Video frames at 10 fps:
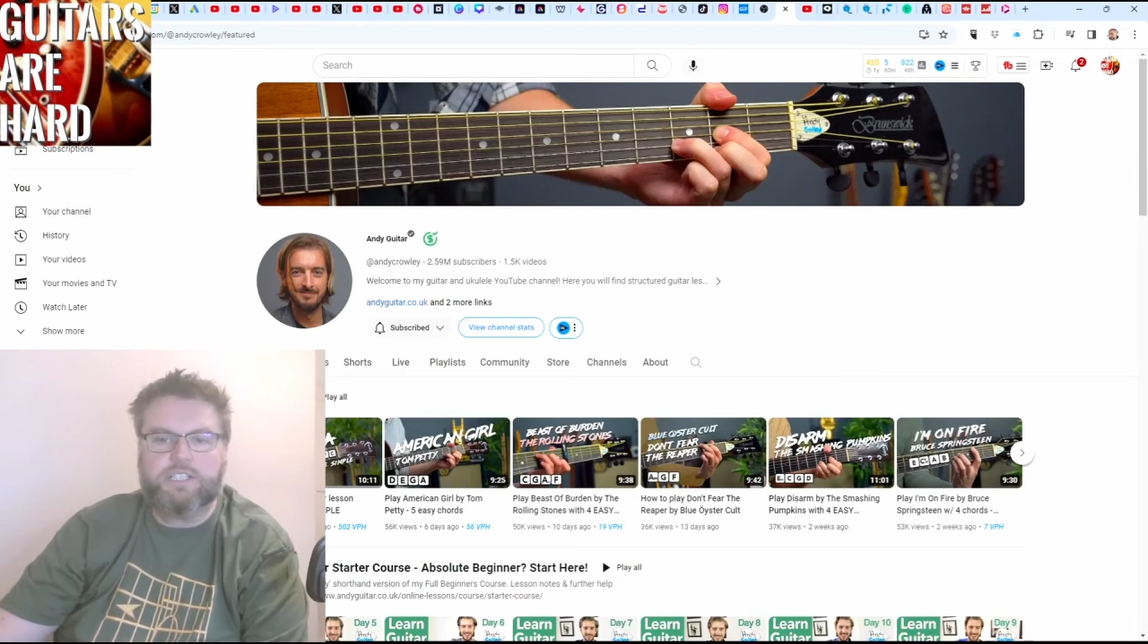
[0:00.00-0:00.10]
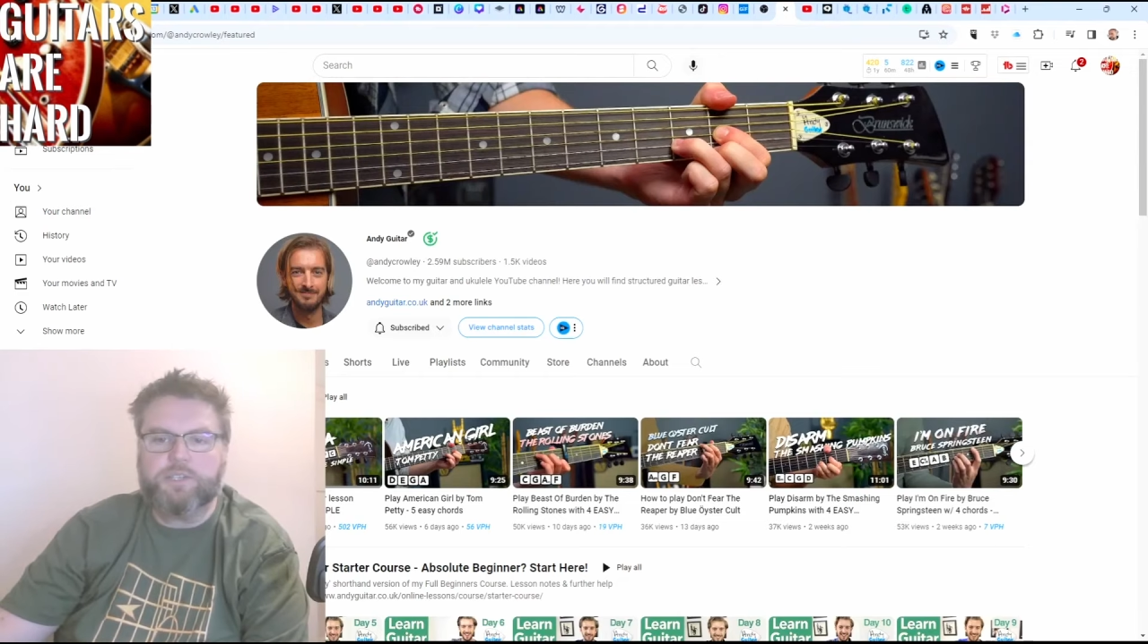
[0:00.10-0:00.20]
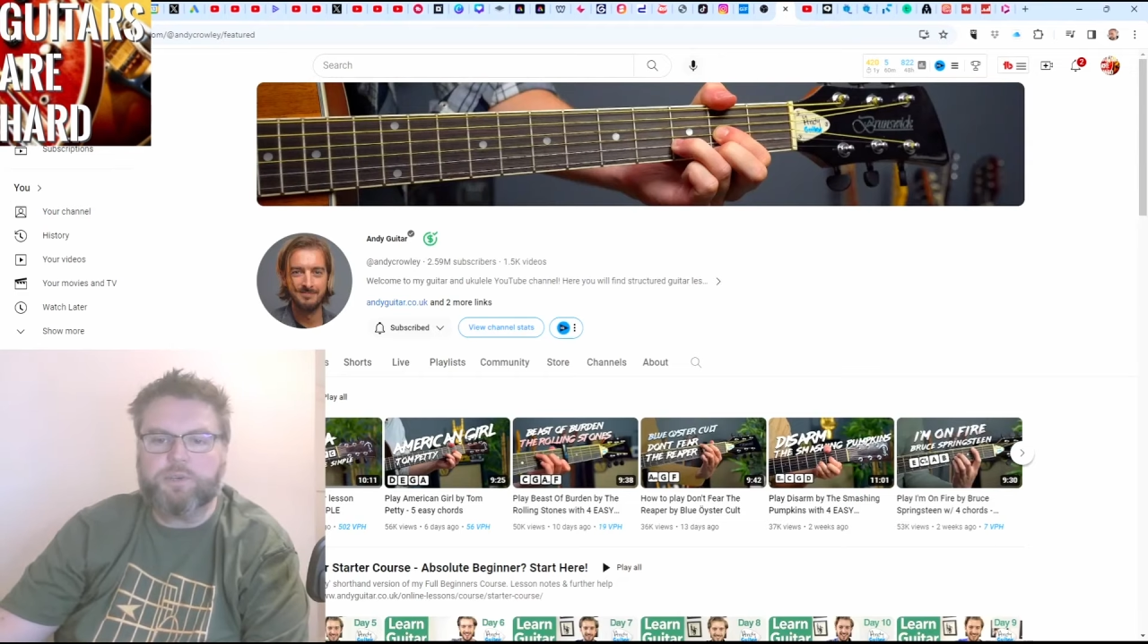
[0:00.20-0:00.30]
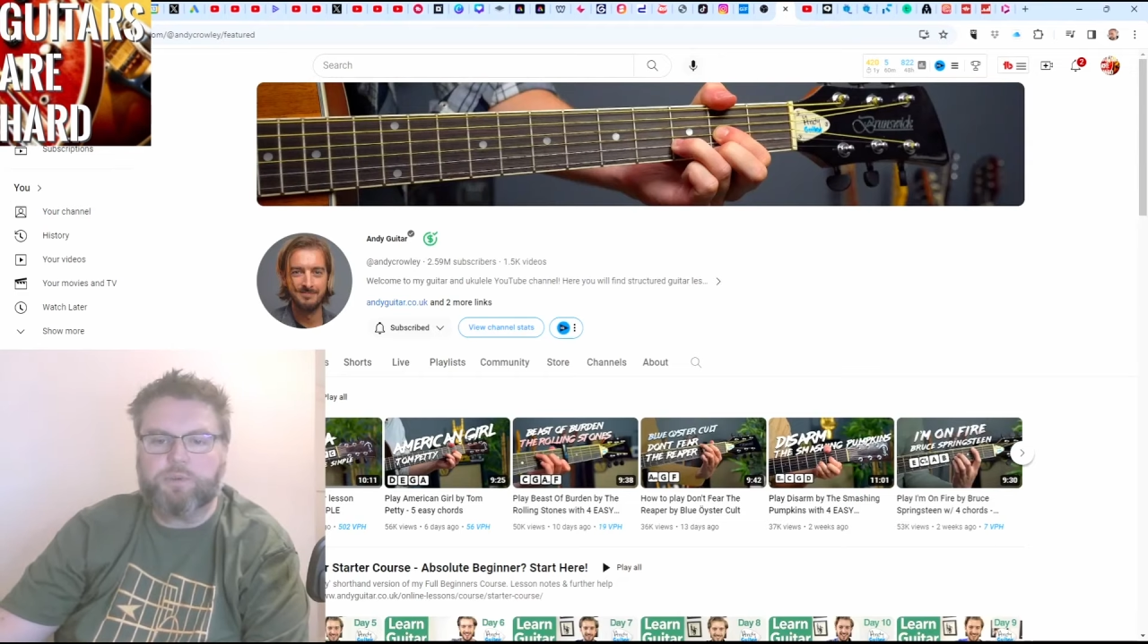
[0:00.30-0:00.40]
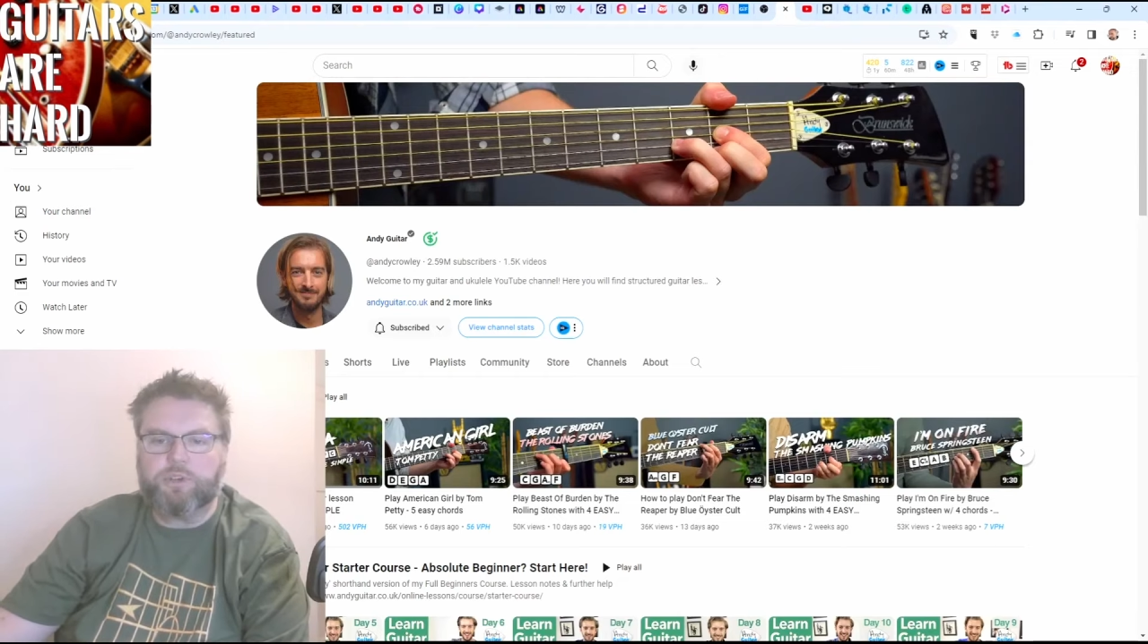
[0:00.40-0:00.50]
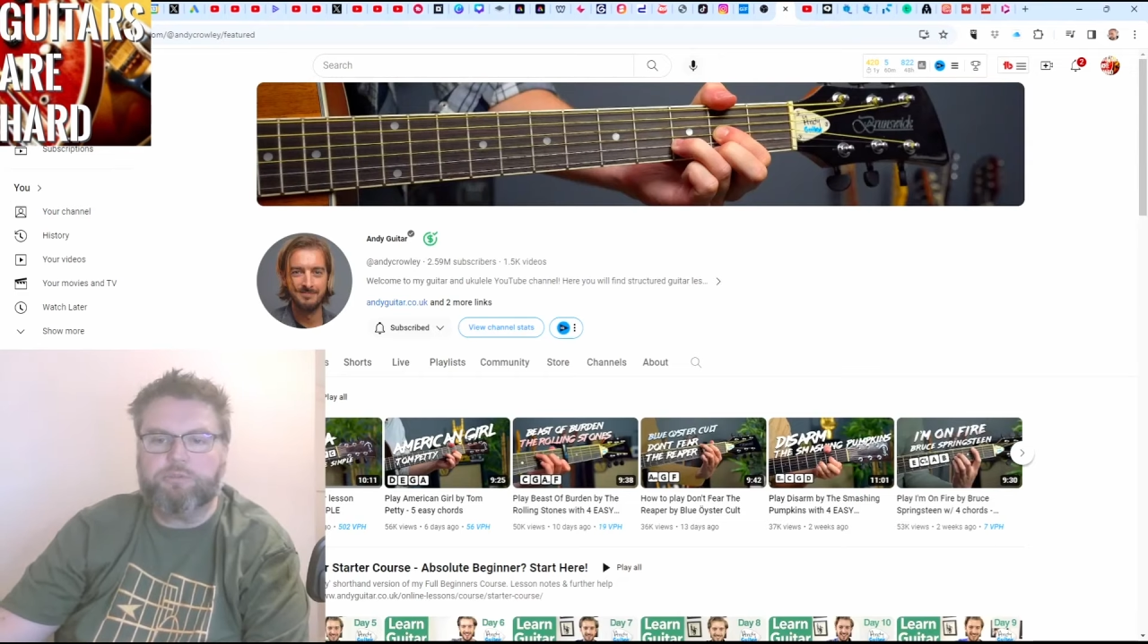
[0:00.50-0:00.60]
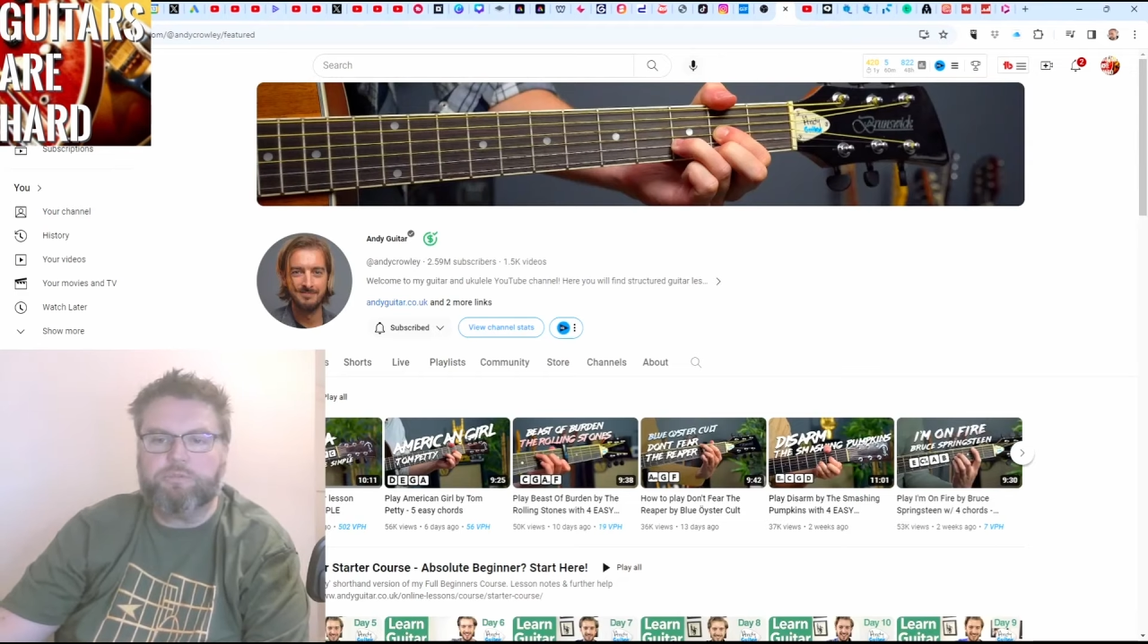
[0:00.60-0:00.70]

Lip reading: who's one of